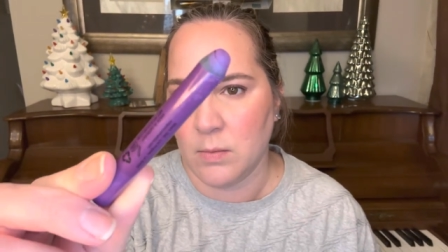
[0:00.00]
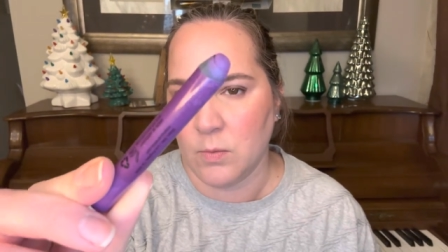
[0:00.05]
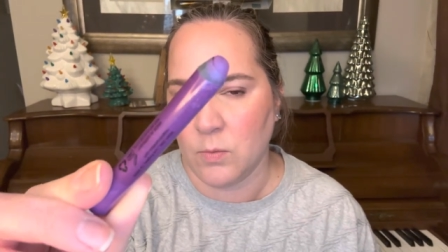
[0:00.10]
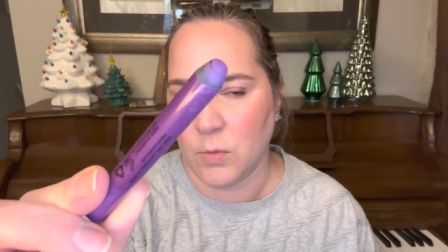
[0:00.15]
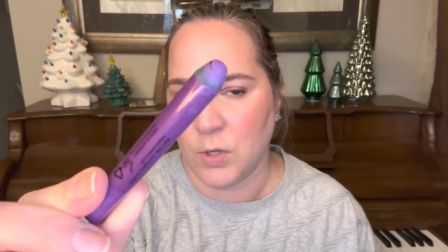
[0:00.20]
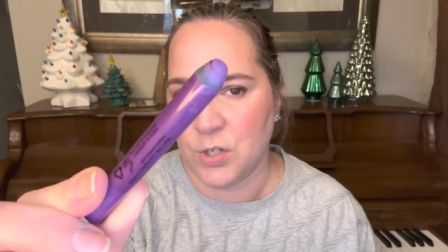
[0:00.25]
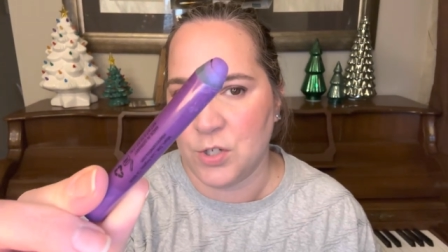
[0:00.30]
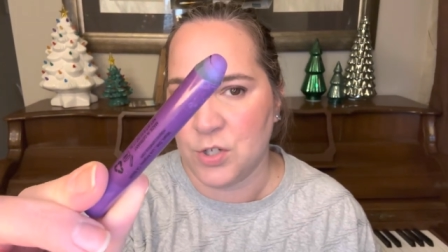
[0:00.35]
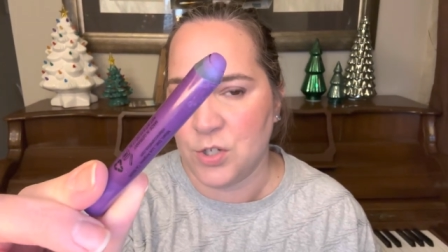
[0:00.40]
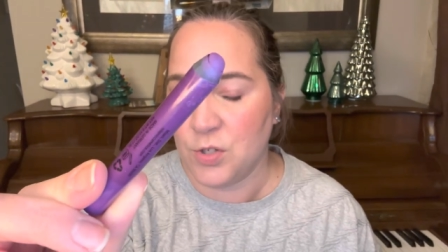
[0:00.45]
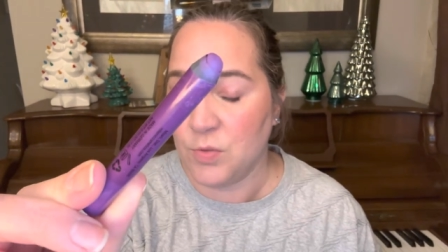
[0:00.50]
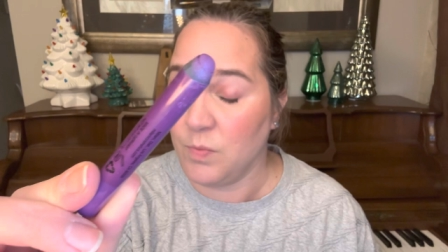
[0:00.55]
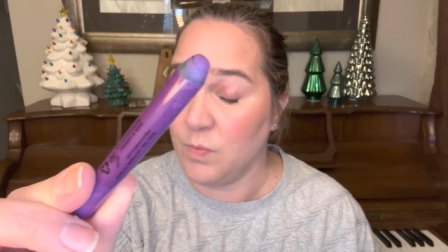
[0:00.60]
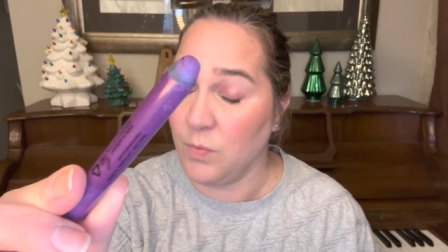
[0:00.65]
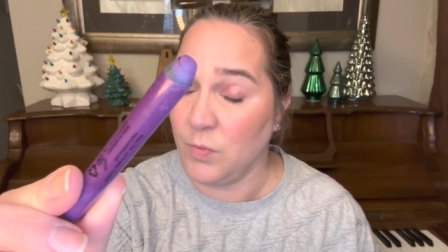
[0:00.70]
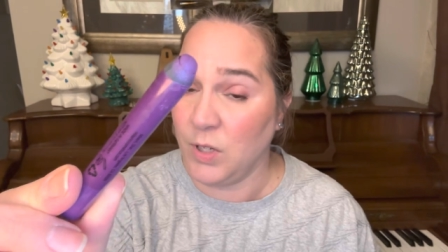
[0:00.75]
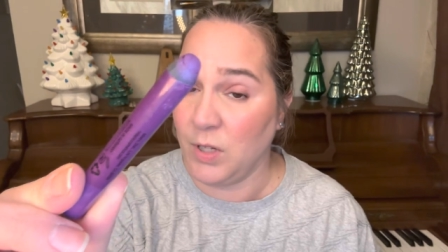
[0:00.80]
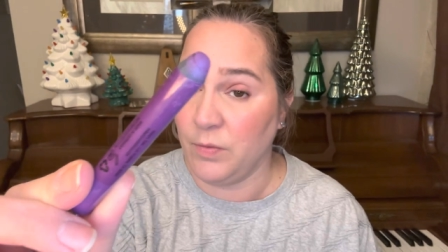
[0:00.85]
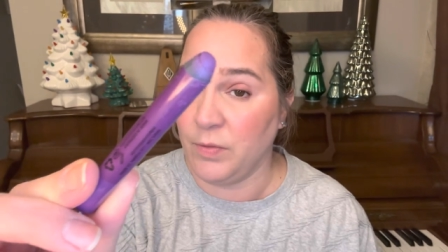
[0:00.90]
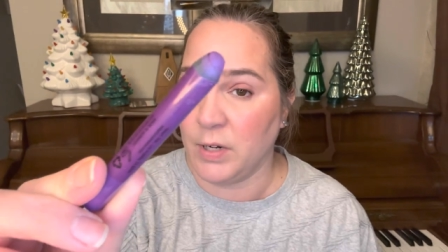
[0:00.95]
which
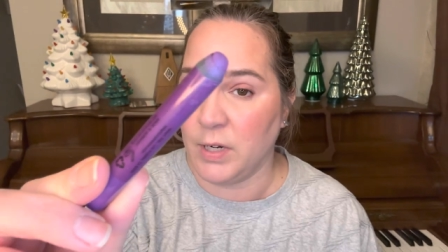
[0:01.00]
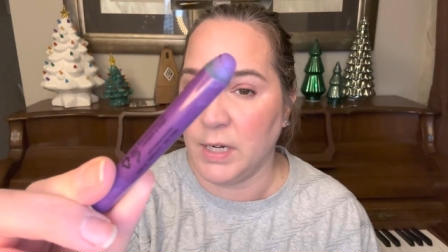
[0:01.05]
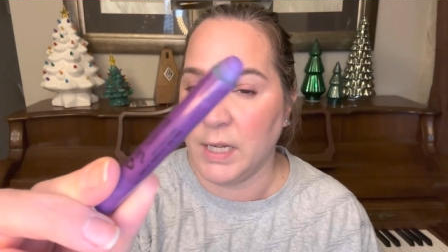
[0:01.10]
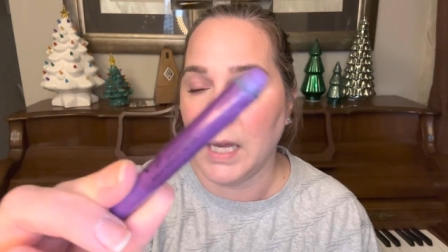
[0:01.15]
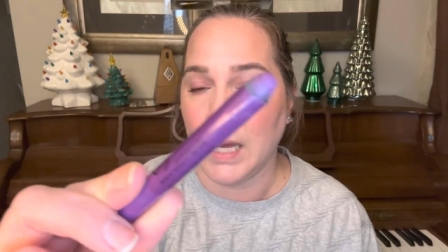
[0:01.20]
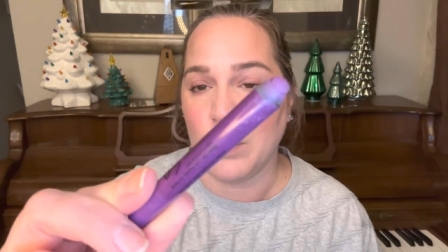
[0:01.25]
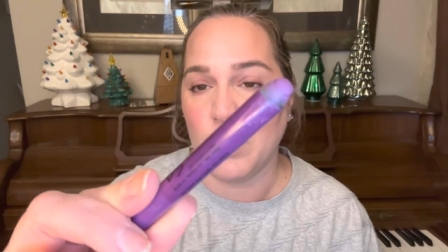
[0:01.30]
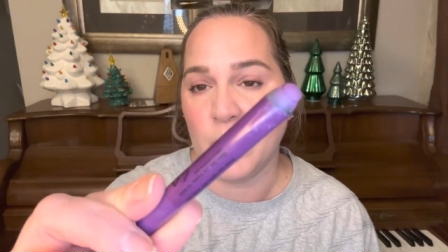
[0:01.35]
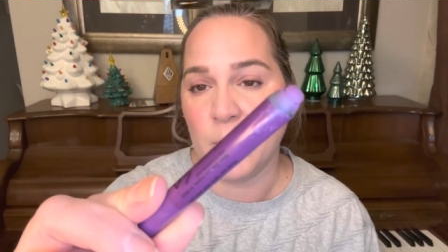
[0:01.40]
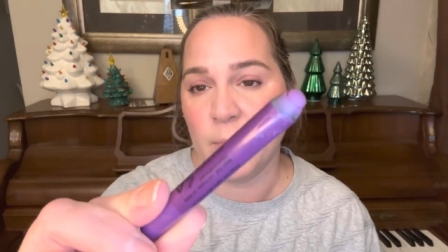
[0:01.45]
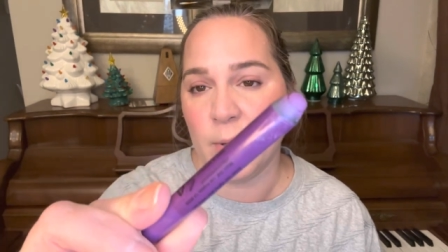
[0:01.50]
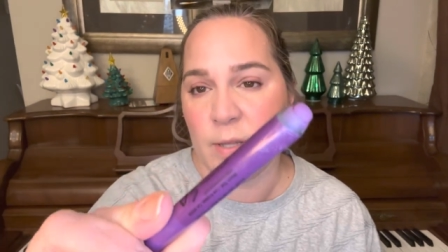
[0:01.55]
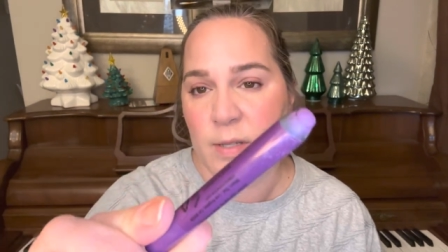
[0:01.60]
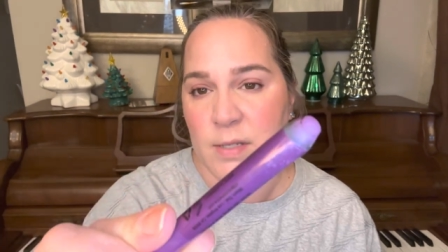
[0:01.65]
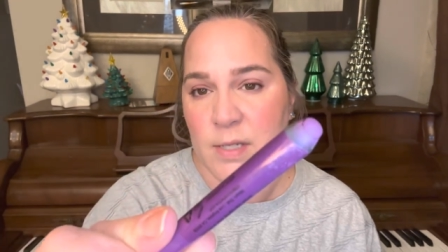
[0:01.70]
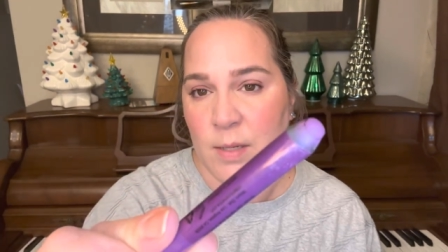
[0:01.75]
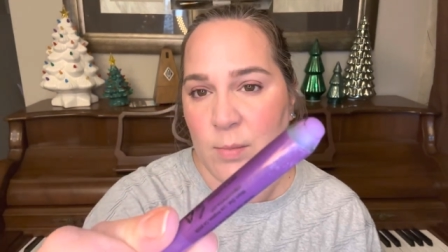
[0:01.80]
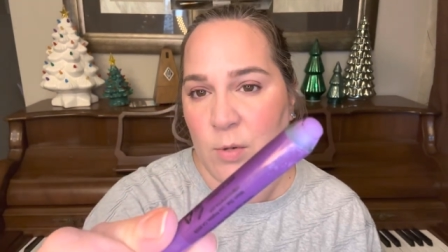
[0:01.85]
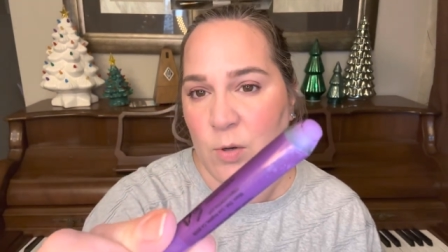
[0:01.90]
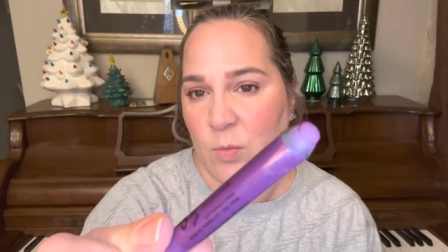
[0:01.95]
will have already happened by the
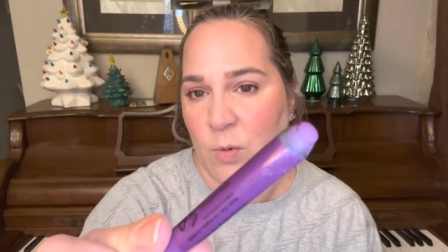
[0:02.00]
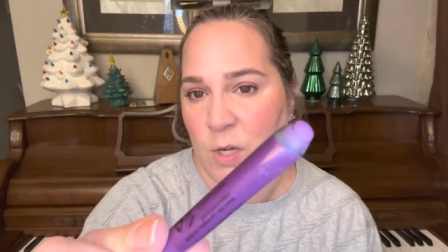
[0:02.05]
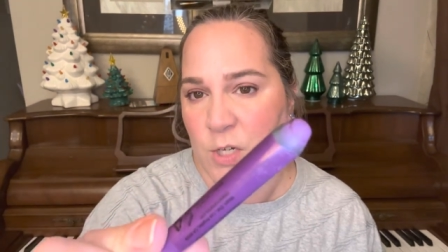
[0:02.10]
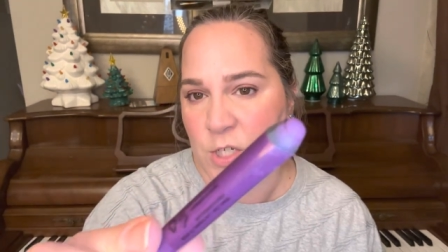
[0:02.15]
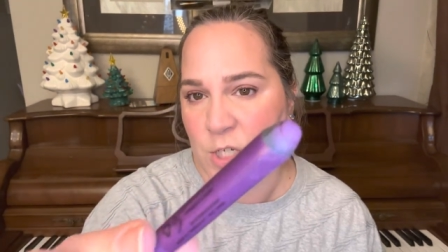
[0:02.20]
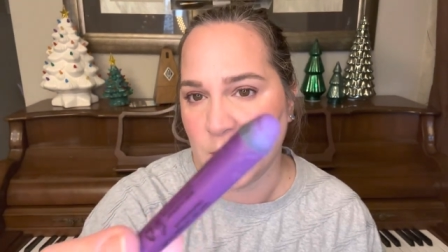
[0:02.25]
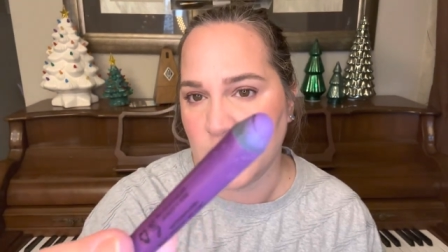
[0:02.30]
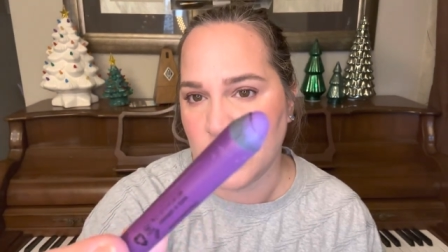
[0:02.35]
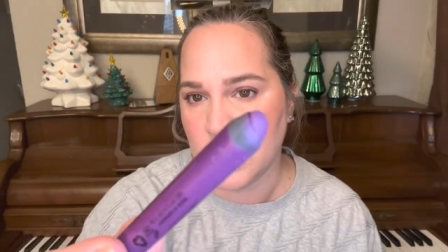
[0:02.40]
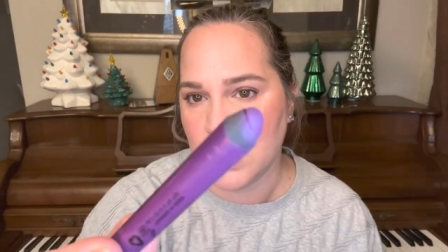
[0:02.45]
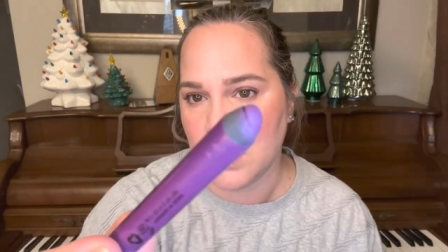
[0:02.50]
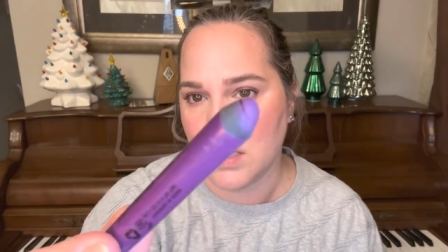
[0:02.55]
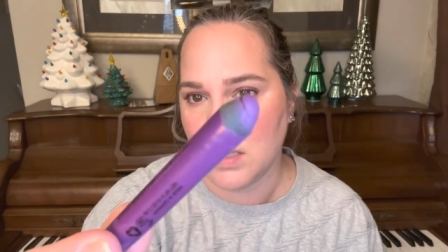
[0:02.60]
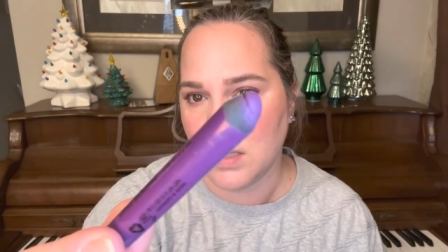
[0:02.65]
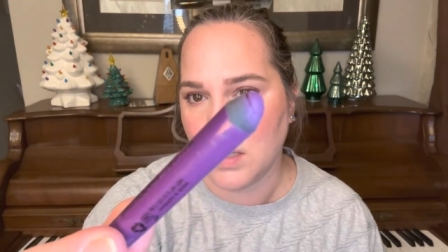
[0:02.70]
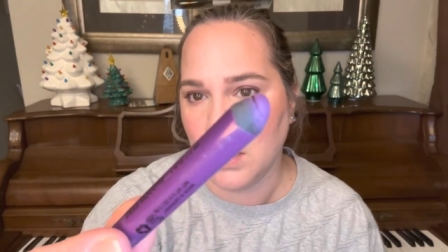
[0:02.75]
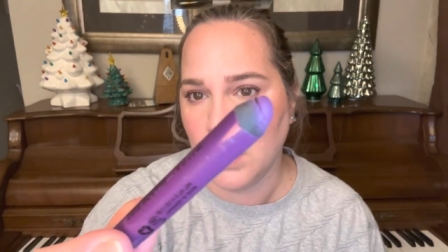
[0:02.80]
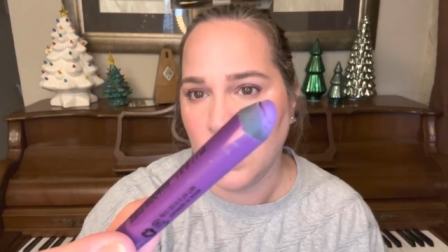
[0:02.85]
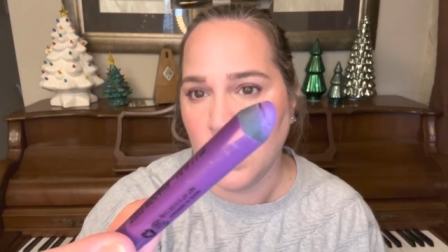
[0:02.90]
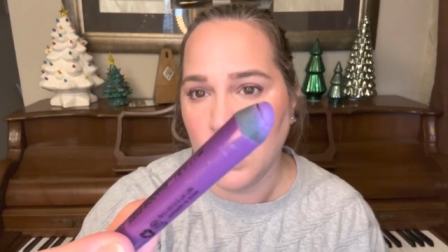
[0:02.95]
time you're watching this.
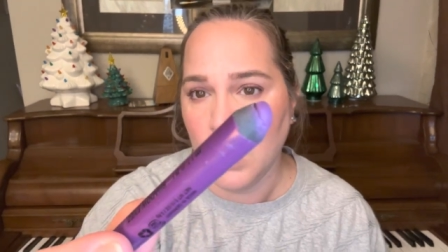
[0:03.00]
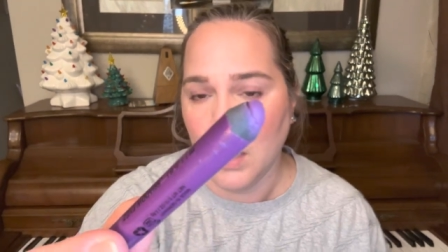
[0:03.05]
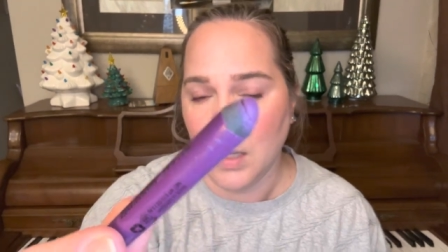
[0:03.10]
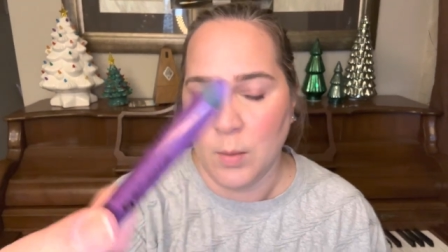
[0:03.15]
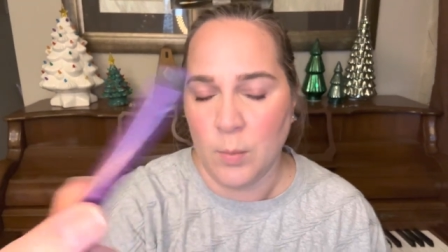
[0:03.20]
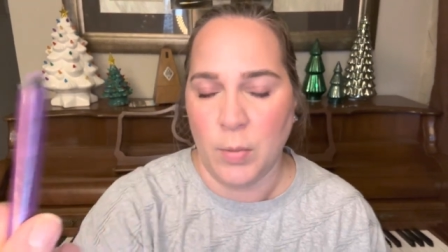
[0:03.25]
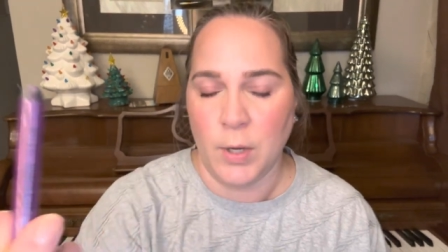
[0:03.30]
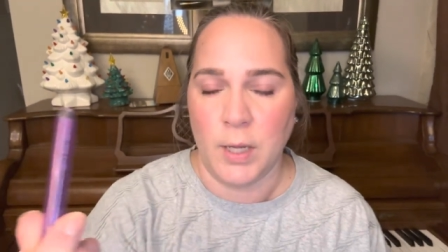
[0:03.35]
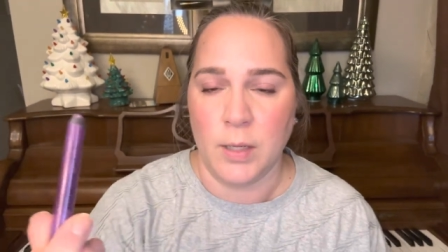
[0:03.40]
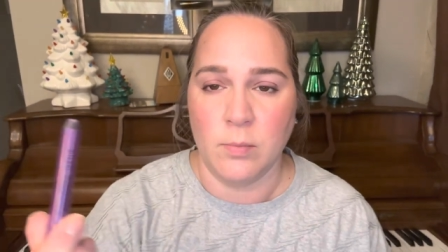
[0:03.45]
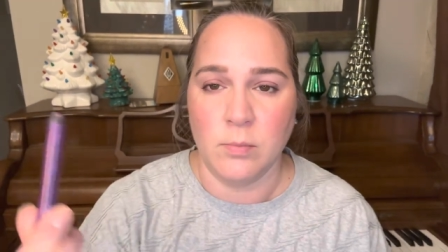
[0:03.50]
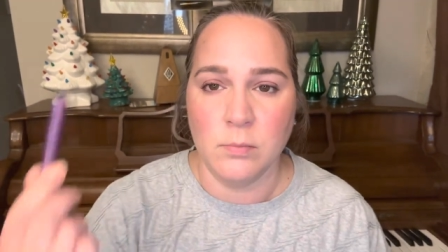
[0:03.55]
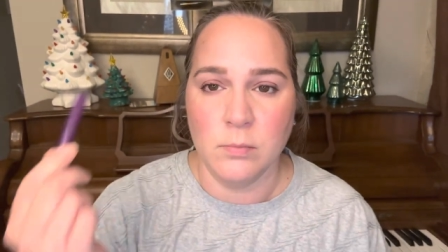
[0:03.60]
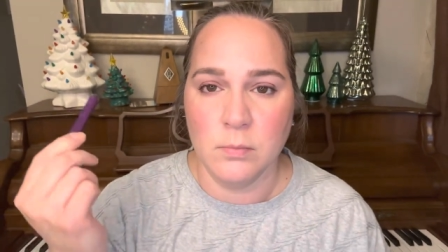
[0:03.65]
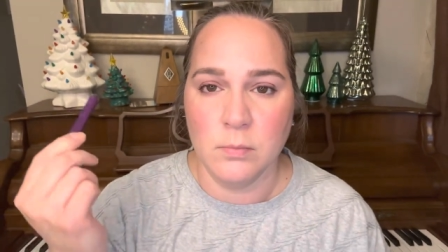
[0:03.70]
But